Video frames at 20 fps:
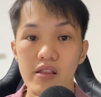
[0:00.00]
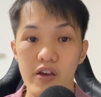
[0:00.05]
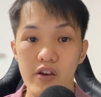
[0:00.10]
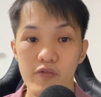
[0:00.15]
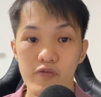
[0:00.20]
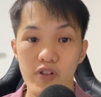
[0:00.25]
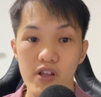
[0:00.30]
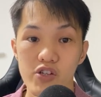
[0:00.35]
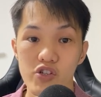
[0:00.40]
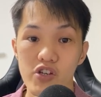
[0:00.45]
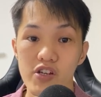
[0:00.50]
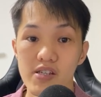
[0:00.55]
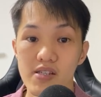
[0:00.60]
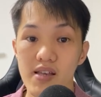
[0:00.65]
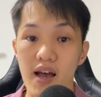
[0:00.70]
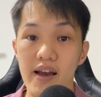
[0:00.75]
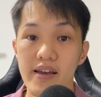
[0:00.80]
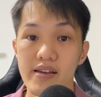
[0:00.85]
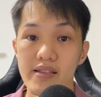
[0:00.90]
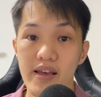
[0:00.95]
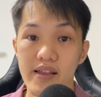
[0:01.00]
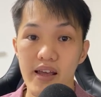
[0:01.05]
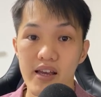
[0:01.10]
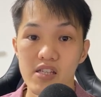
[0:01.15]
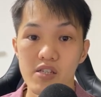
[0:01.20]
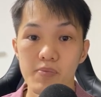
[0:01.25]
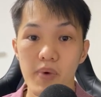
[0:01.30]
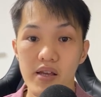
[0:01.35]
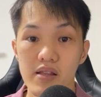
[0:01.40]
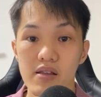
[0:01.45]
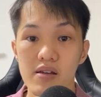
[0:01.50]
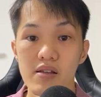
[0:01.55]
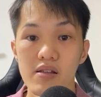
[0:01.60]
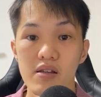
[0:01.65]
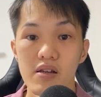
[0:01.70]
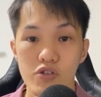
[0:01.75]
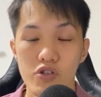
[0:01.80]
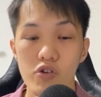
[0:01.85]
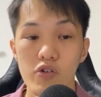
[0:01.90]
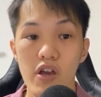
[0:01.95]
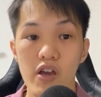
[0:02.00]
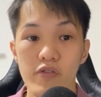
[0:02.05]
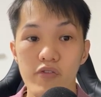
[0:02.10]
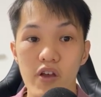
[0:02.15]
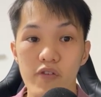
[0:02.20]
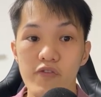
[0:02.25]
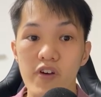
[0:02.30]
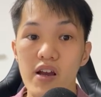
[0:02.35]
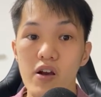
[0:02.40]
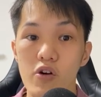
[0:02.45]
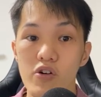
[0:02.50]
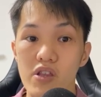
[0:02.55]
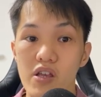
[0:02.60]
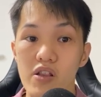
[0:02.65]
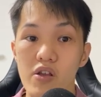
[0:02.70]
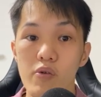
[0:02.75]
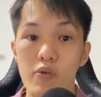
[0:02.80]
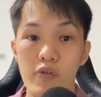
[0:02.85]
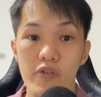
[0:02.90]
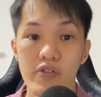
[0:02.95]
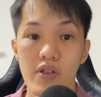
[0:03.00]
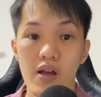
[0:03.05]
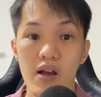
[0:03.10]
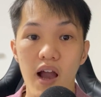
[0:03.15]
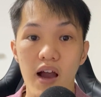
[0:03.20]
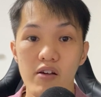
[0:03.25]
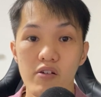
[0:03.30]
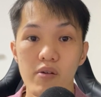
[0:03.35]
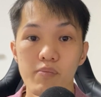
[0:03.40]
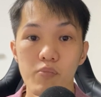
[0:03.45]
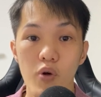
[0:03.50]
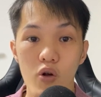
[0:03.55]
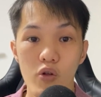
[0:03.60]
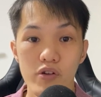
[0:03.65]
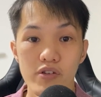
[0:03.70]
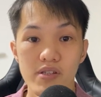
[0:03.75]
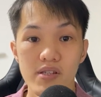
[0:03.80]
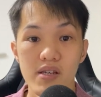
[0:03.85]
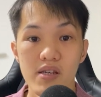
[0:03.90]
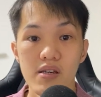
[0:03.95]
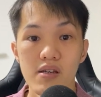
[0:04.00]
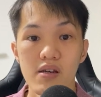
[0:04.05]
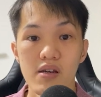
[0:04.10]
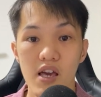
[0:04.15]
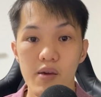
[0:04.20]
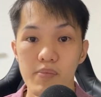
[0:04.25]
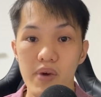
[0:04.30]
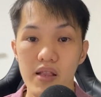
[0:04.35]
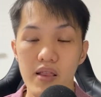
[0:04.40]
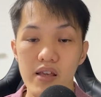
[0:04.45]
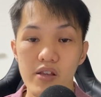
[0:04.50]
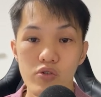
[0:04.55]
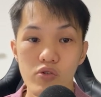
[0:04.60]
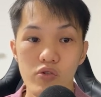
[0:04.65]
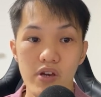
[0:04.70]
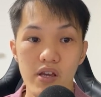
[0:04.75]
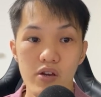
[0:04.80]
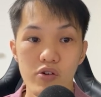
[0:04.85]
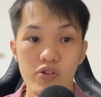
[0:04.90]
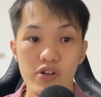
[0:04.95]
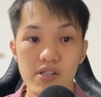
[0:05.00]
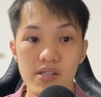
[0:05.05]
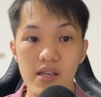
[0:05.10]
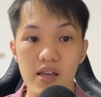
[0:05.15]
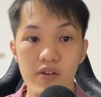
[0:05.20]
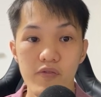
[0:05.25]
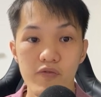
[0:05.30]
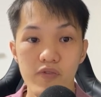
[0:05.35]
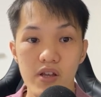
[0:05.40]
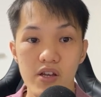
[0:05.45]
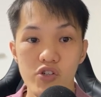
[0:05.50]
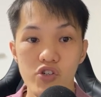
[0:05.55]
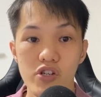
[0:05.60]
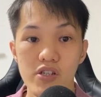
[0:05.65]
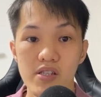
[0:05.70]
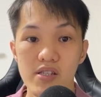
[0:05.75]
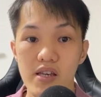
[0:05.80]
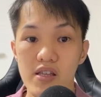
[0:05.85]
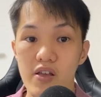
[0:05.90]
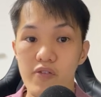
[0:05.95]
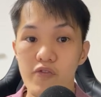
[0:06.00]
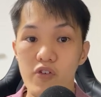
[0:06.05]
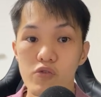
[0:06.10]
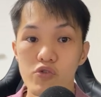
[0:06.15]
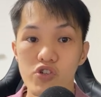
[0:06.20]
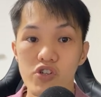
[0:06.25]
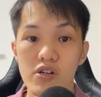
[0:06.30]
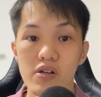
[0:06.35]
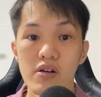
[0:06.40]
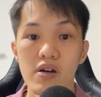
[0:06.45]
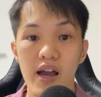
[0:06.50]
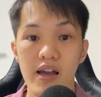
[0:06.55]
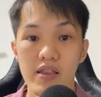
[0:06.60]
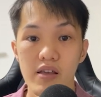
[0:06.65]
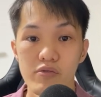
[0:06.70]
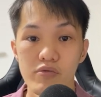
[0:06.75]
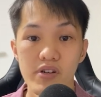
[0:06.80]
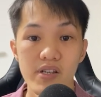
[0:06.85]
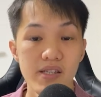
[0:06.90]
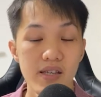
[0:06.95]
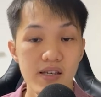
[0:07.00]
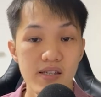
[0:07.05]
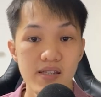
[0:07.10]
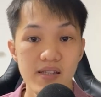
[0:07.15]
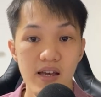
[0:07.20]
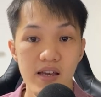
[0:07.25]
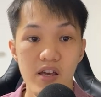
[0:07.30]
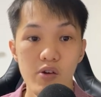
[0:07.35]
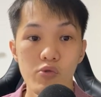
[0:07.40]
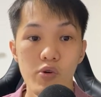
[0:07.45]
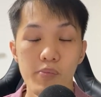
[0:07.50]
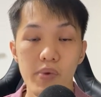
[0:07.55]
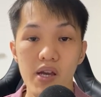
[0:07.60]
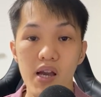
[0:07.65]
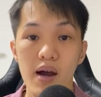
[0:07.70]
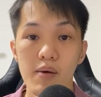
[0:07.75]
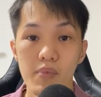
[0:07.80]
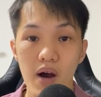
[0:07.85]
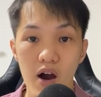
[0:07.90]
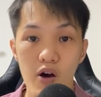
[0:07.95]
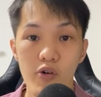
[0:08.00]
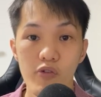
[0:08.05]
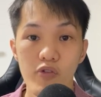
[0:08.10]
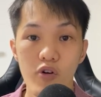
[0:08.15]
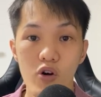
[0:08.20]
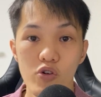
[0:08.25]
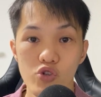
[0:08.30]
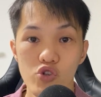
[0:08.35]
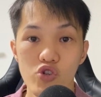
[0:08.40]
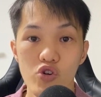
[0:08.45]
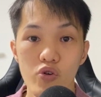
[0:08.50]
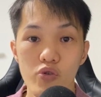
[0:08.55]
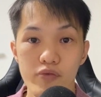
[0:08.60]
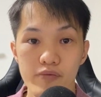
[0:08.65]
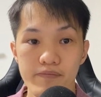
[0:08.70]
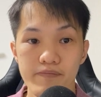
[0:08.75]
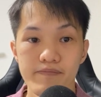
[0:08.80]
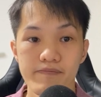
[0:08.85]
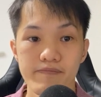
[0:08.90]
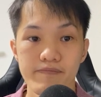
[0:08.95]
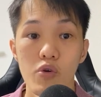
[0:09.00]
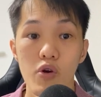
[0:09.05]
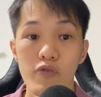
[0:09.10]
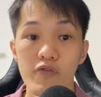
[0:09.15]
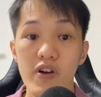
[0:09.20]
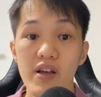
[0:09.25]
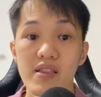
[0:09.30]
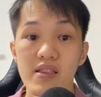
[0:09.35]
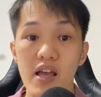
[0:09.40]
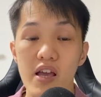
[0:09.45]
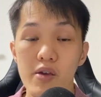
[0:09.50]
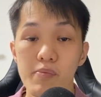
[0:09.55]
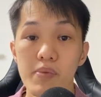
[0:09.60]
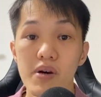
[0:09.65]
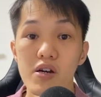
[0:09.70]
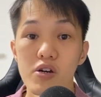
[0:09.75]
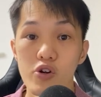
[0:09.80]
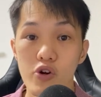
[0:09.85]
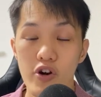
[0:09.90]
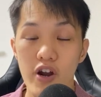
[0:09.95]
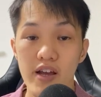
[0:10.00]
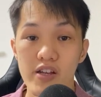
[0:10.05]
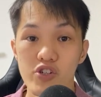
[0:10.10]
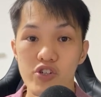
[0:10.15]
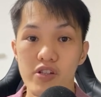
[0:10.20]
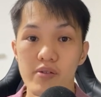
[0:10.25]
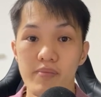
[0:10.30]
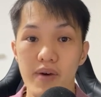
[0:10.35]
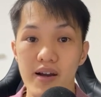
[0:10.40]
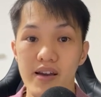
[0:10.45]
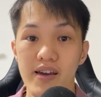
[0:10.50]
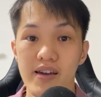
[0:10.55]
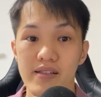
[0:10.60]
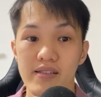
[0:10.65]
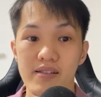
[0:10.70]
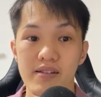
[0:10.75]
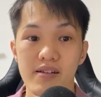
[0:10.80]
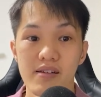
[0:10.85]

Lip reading: the inflation is higher than expected. So if the Fed continue with the current policy, it may lead to increasing inflations in the future, and the risk is that it will become out of control. Will Fed taper crash the market?